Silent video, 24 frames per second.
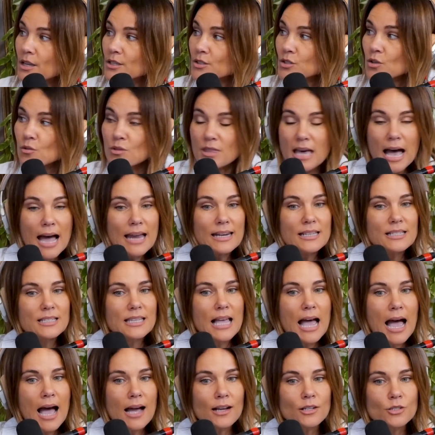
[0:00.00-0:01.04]
So that
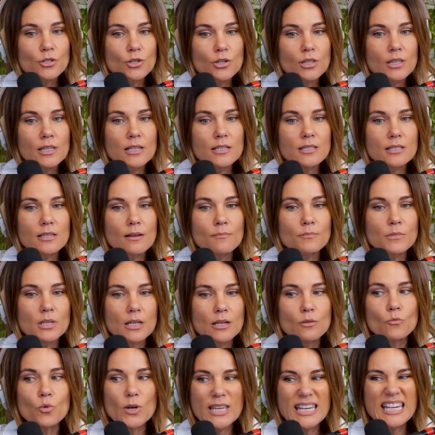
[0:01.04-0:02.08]
is actually
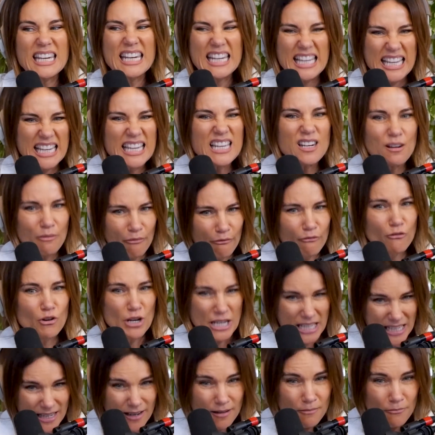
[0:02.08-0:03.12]
something we need
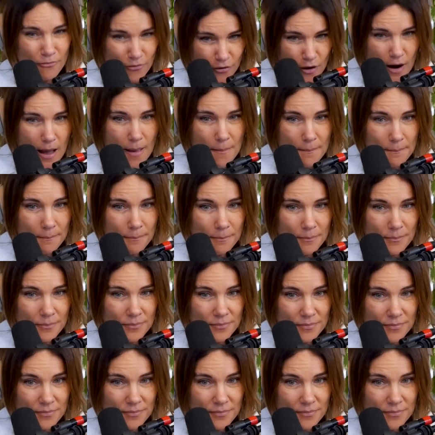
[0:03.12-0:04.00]
freedom from?